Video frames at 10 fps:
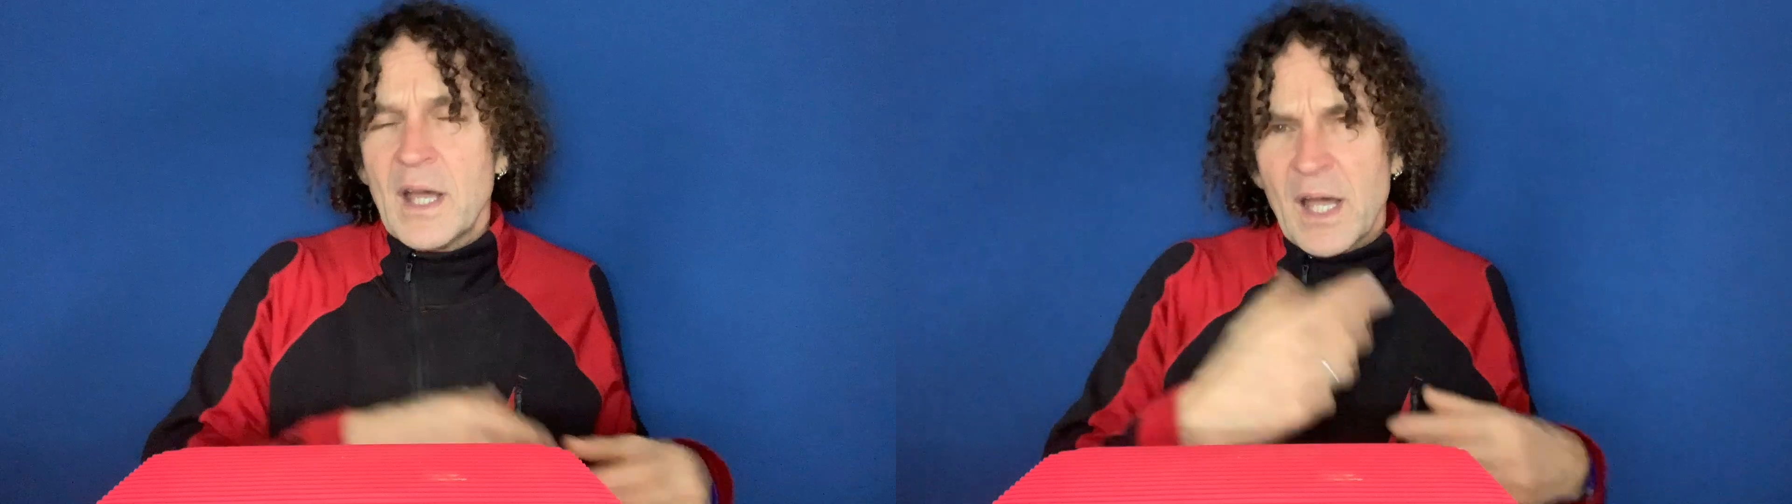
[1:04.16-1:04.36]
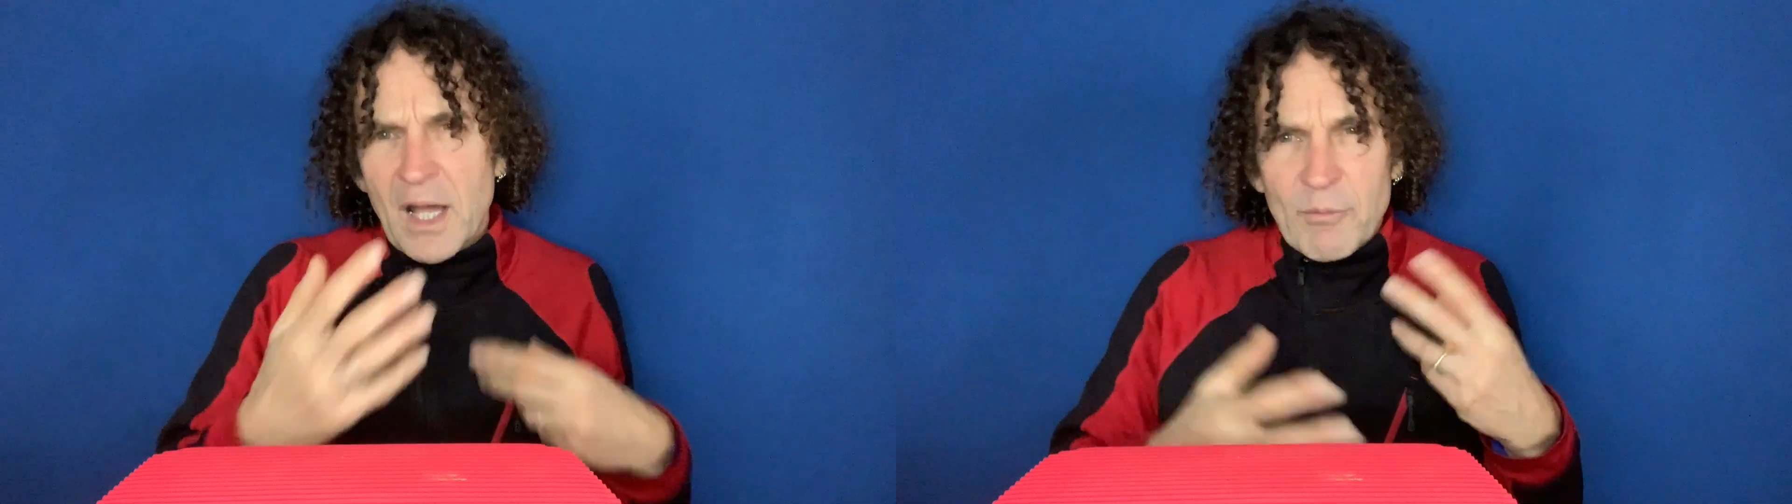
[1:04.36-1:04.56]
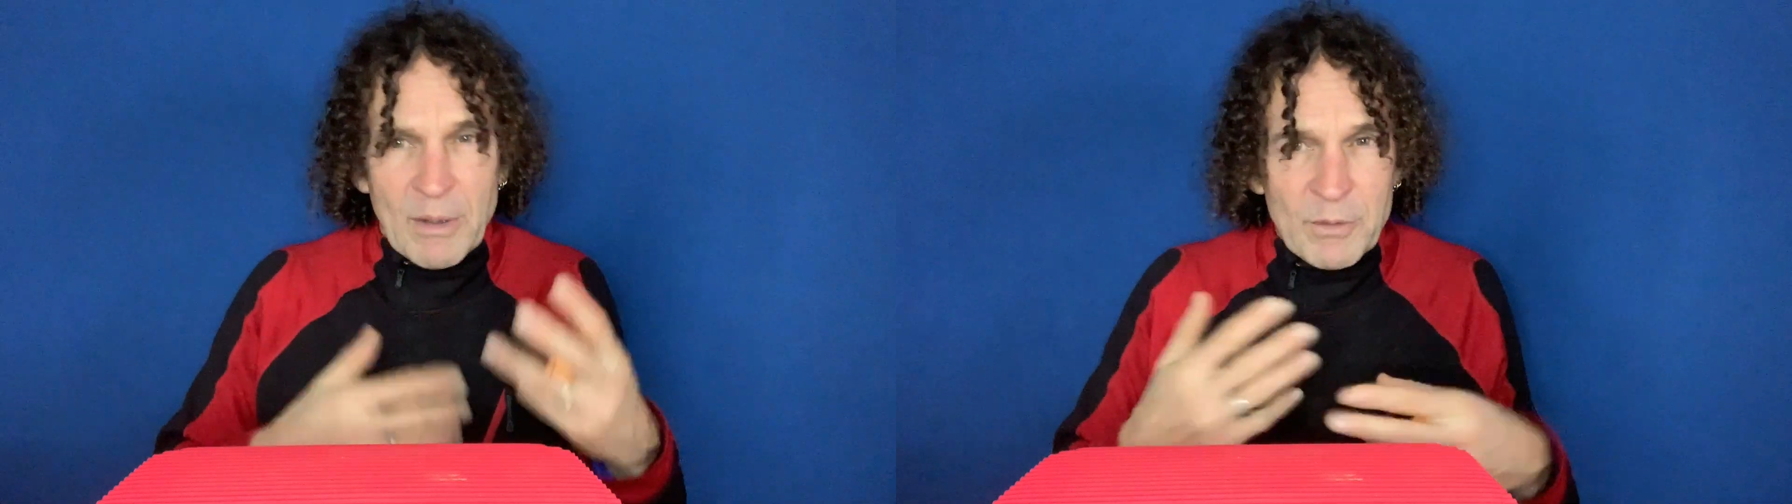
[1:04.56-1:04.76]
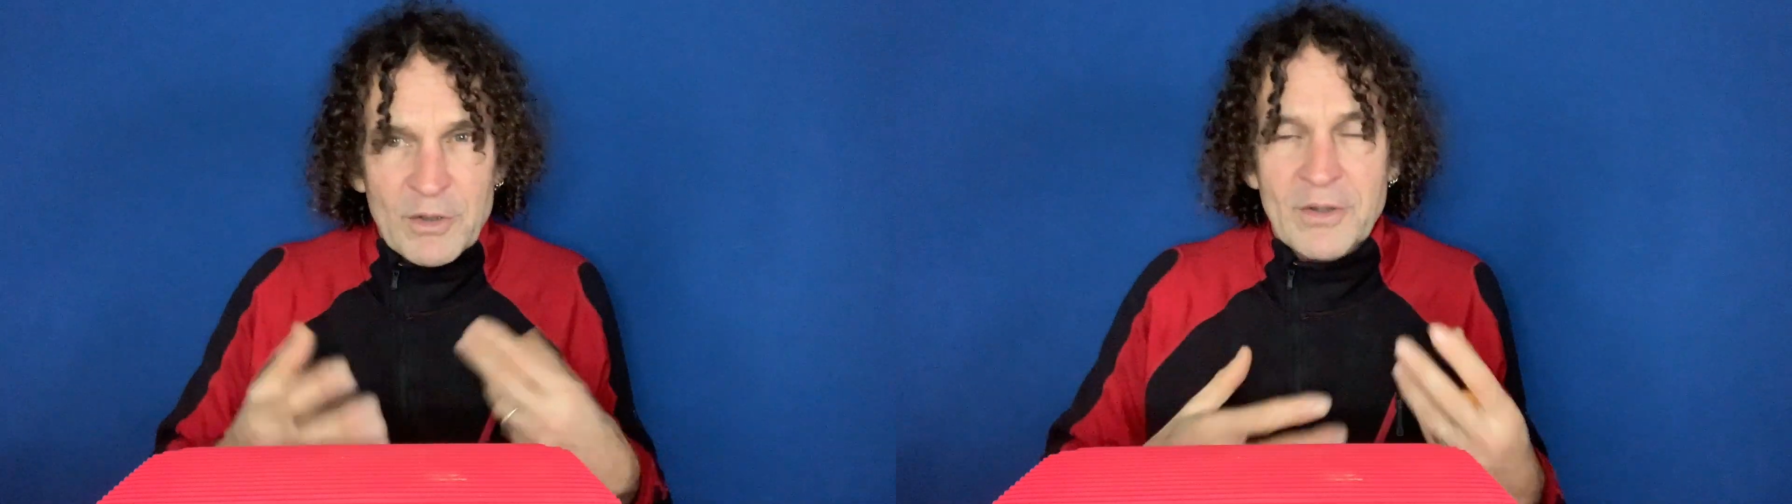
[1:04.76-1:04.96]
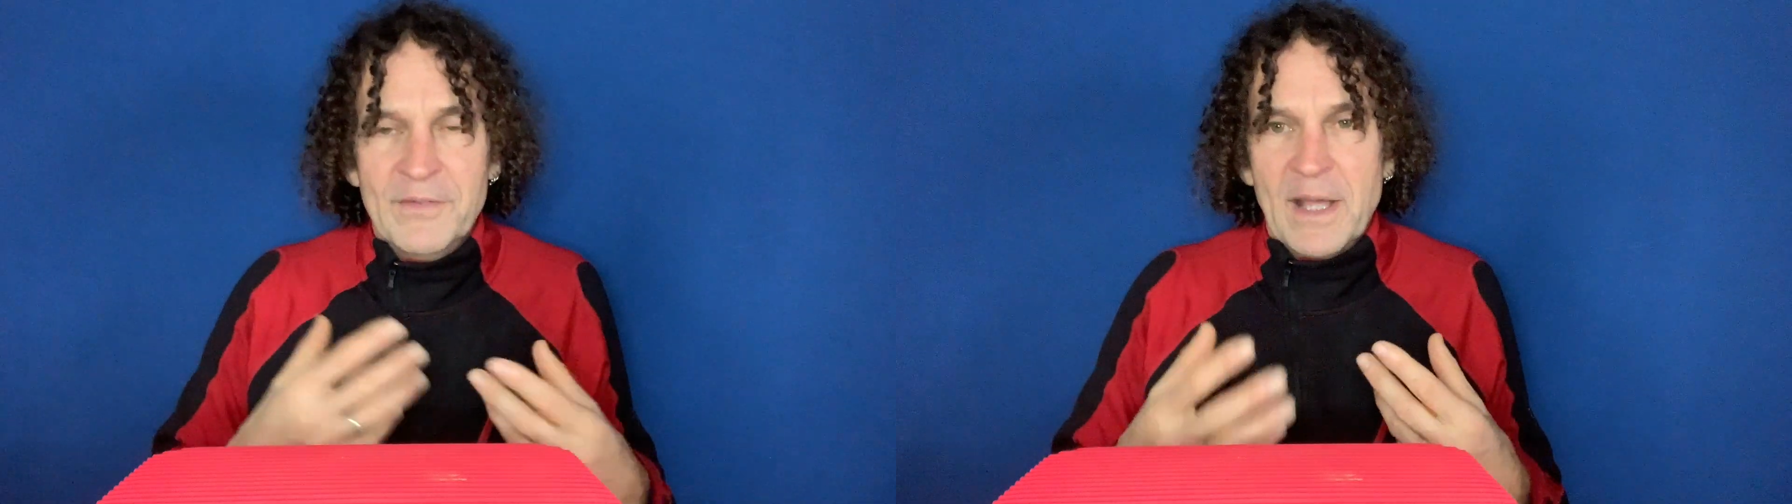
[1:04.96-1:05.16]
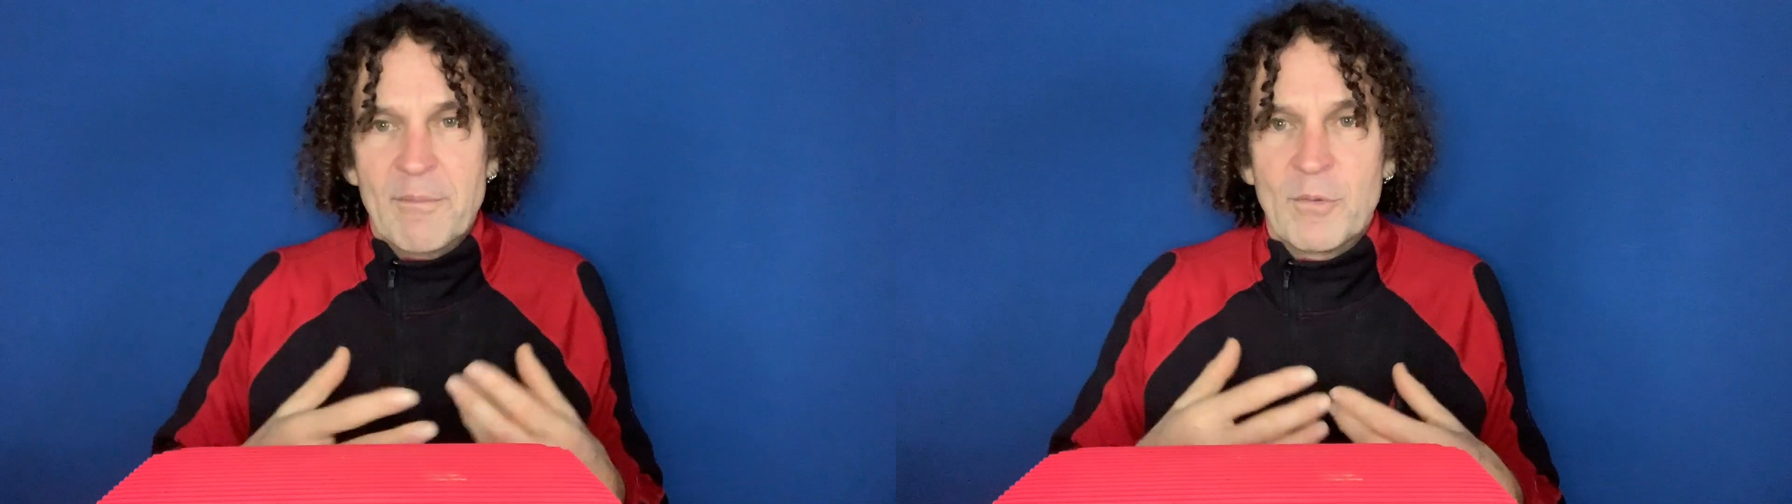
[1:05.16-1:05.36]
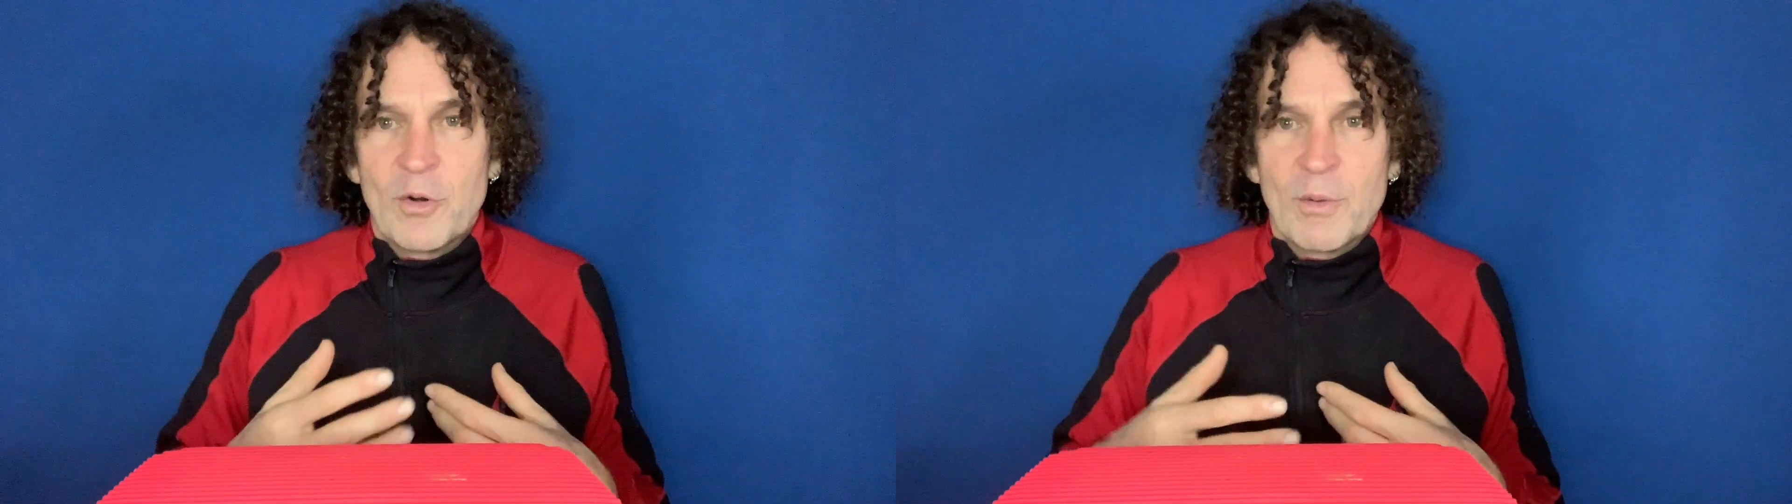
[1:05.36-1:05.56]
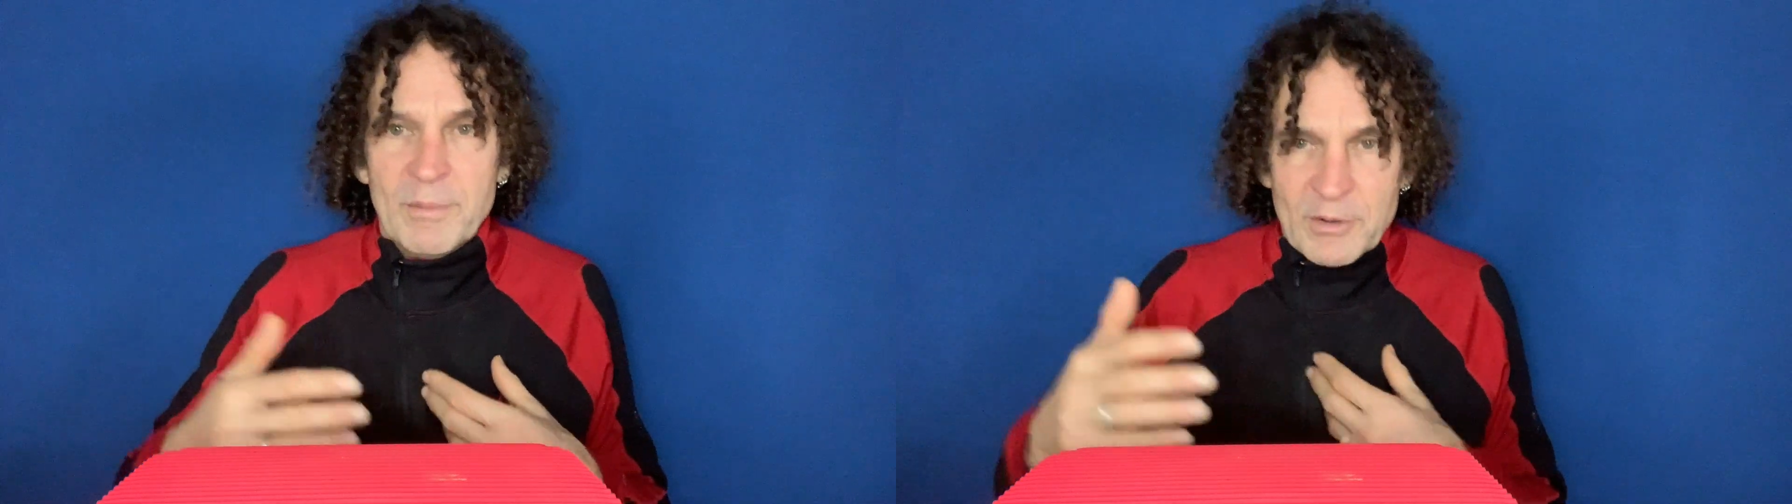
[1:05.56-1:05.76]
And we look at that more
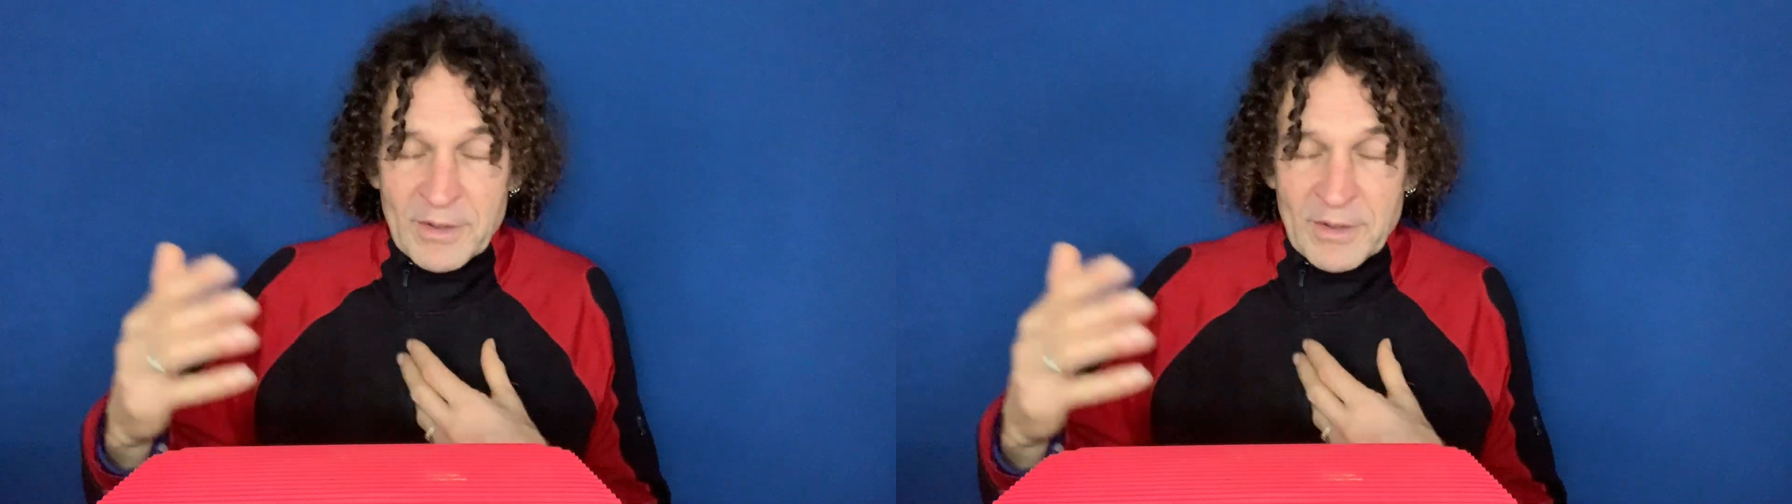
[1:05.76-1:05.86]
when we look